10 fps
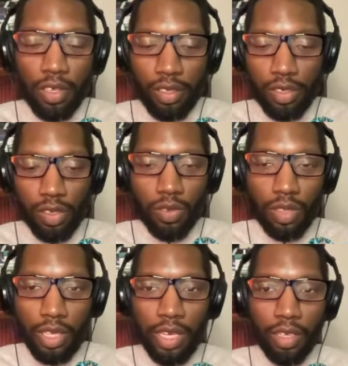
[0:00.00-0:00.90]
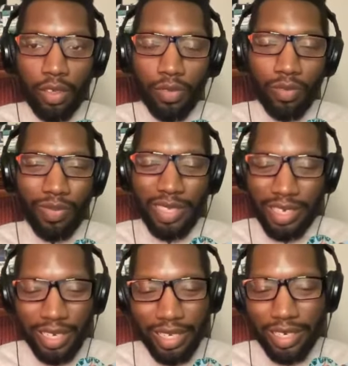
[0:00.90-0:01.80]
so that,
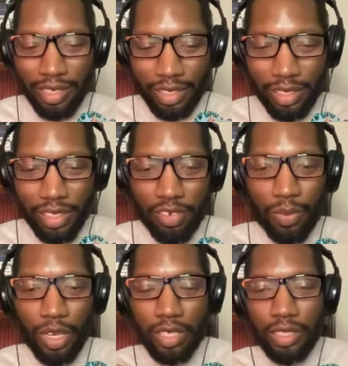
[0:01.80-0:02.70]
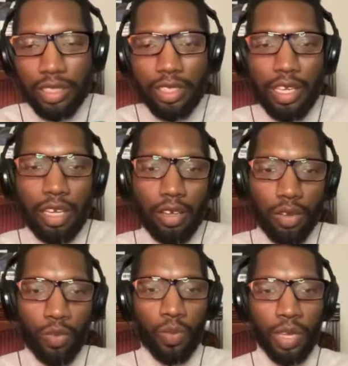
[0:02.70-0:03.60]
not get out of yourself, but actually take
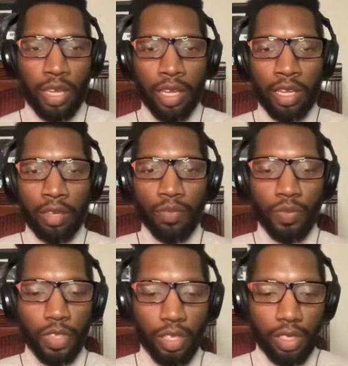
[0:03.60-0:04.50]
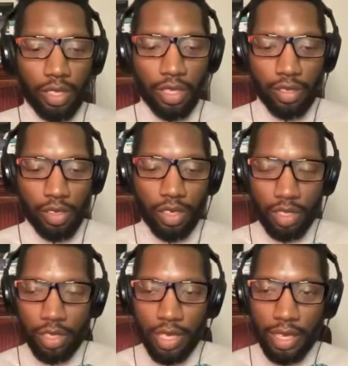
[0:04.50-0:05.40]
away and start
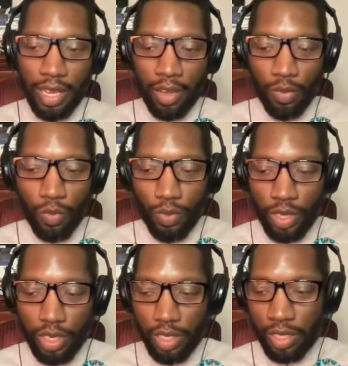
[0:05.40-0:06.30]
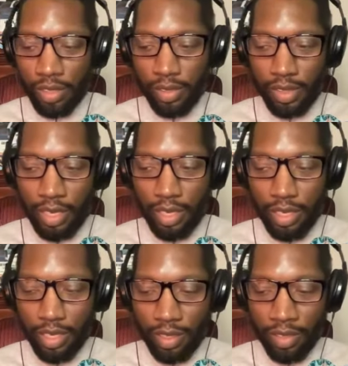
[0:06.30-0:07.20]
looking at what it is that
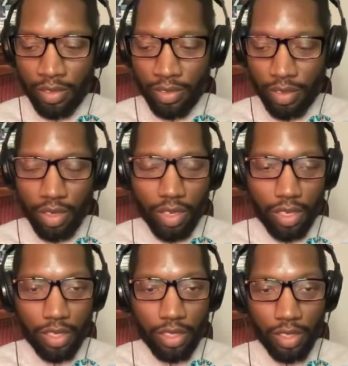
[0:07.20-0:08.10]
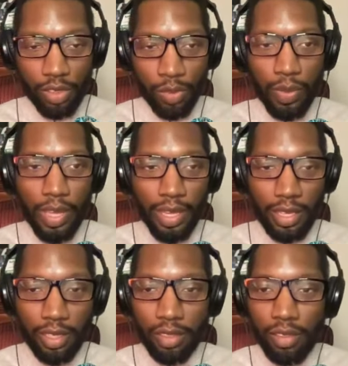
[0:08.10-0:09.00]
is causing your
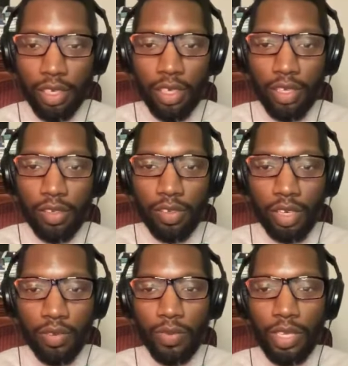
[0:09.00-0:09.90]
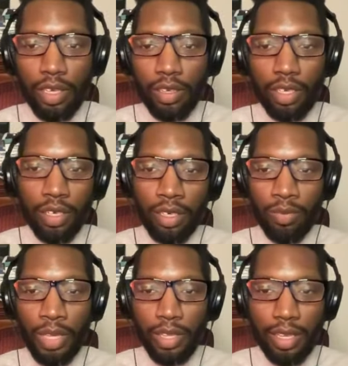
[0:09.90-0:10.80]
pain so that we can go ahead on and
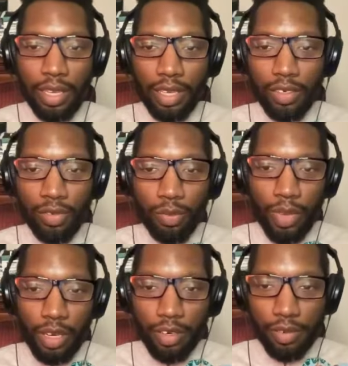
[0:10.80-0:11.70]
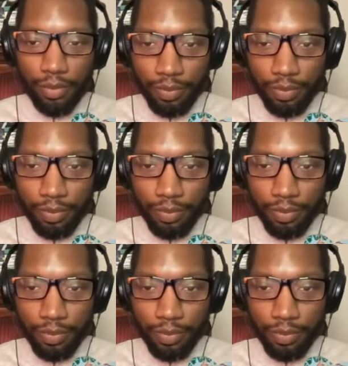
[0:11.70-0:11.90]
make that a little better.